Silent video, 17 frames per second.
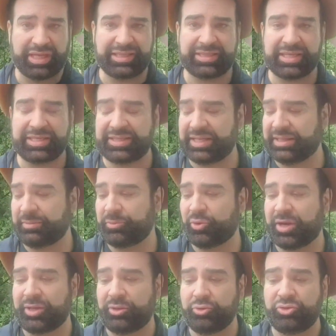As I said, I'm
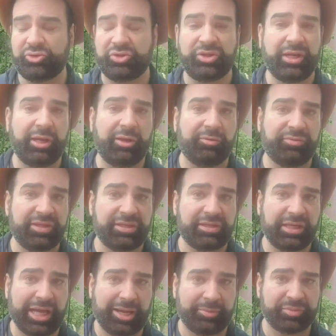gonna use 3 of
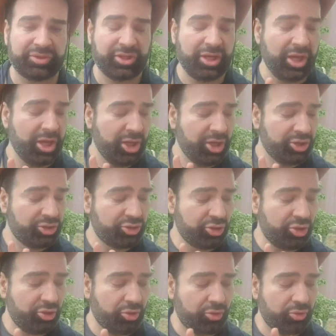these cups,
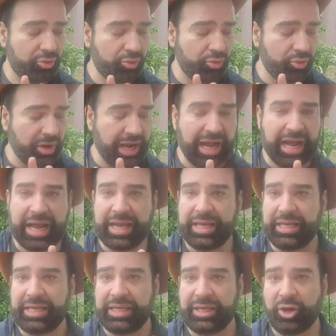so
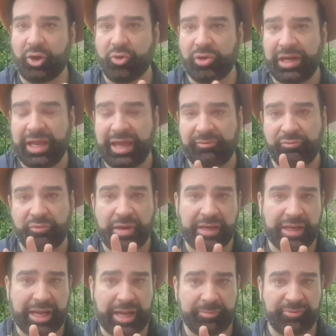I only have
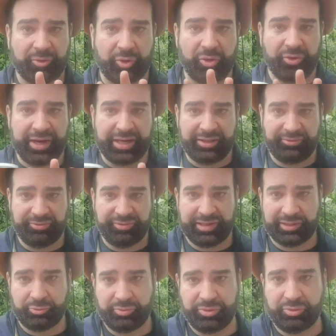1 cup already
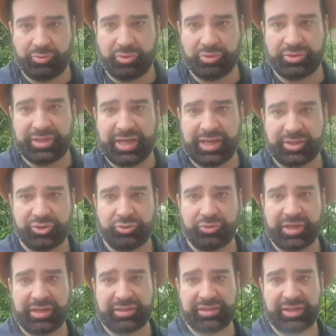filled with water, as you
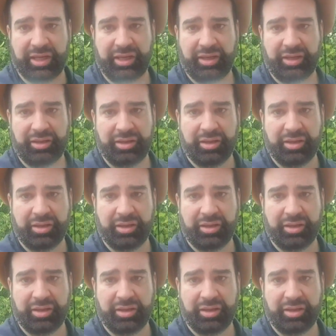can see,